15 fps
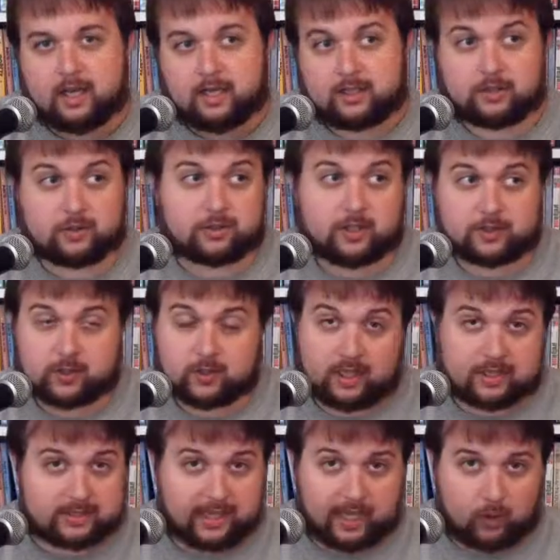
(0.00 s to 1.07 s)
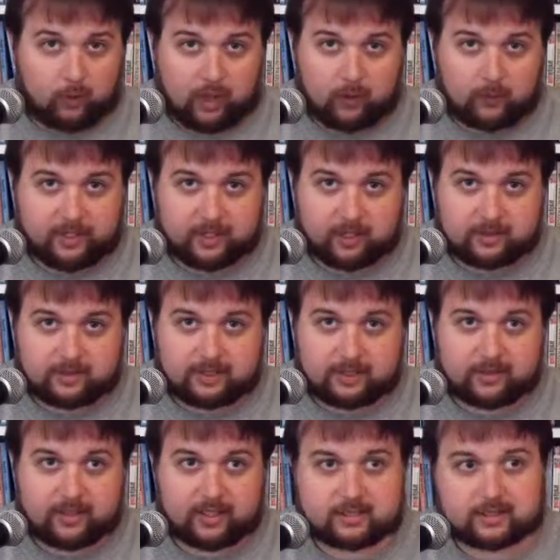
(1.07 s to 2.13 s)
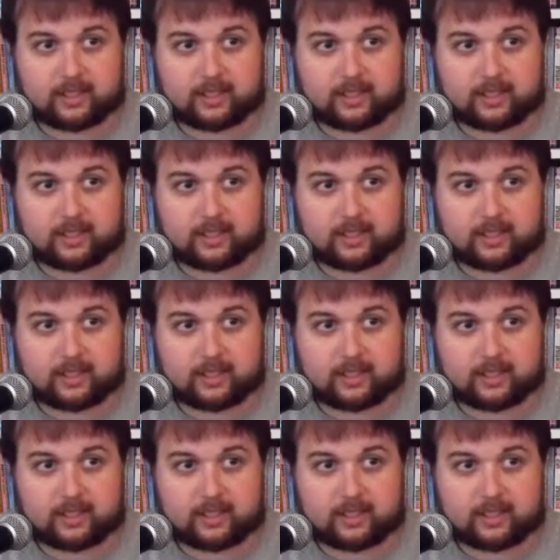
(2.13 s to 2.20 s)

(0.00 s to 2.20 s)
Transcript: And then there's also lots of How Are We content, things